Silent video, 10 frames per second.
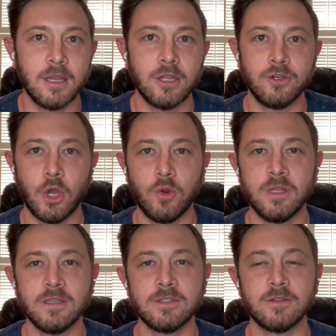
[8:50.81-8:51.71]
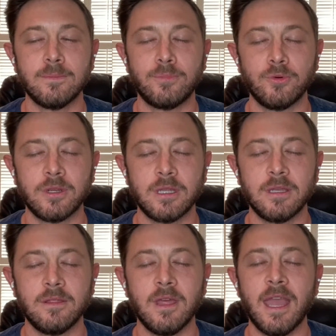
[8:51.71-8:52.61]
Notice,
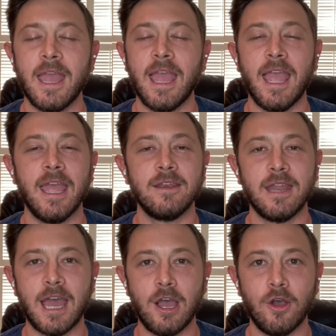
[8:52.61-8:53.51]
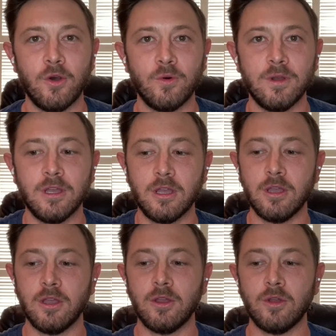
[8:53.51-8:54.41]
breathe, and now
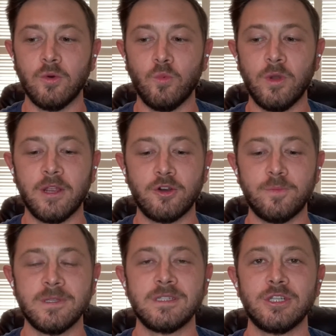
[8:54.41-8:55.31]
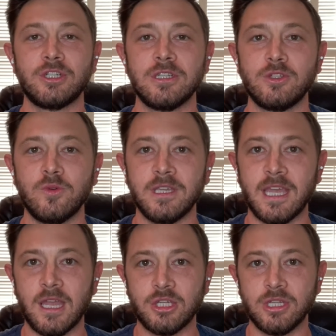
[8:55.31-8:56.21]
we are in a position to
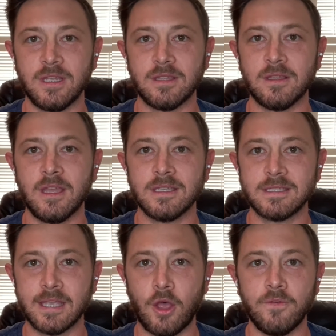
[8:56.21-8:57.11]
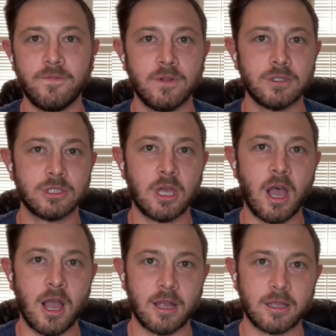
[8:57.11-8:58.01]
engage in
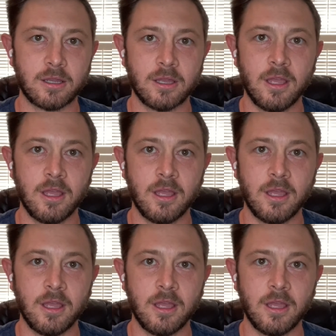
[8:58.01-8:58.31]
self-talk.